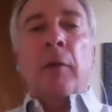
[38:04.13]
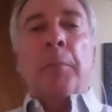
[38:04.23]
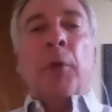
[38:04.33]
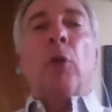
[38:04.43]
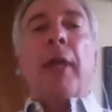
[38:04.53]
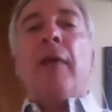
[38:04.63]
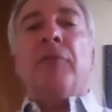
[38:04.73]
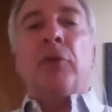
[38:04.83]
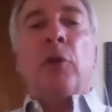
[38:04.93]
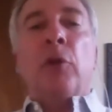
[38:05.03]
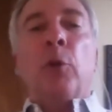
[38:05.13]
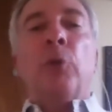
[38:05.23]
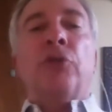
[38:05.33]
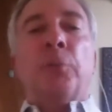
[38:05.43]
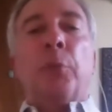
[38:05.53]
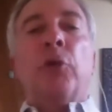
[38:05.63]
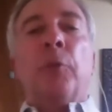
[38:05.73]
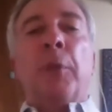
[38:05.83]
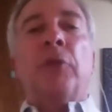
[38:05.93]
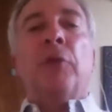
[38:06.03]
But all they have to do is just
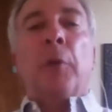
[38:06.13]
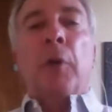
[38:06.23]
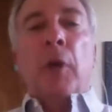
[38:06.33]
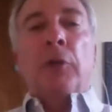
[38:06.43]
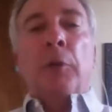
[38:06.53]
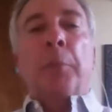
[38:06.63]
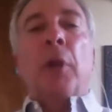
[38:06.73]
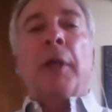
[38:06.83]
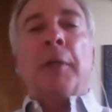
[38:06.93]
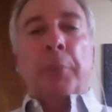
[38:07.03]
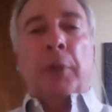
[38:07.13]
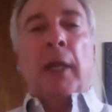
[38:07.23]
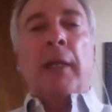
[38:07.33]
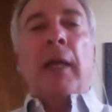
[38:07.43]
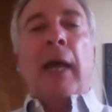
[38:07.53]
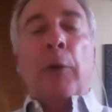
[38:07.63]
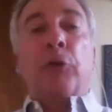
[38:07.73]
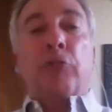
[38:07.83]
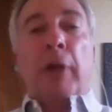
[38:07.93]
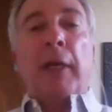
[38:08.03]
put them into the plug and play or
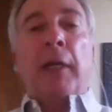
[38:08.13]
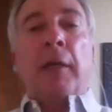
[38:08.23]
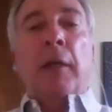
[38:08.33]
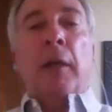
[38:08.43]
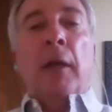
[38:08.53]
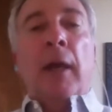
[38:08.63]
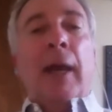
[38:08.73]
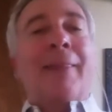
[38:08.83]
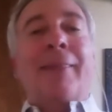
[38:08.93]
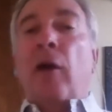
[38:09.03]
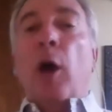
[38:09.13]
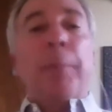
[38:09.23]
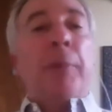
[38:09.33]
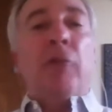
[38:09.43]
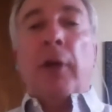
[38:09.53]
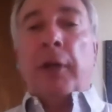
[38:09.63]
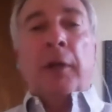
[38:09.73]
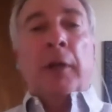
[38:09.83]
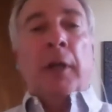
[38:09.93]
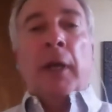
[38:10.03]
training, and they're up and running
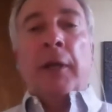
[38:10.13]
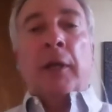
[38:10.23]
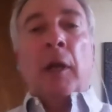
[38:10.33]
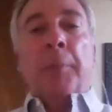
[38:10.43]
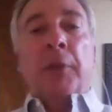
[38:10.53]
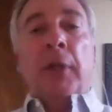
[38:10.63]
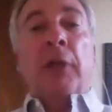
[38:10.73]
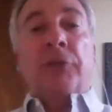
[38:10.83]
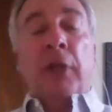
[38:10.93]
in a couple of days.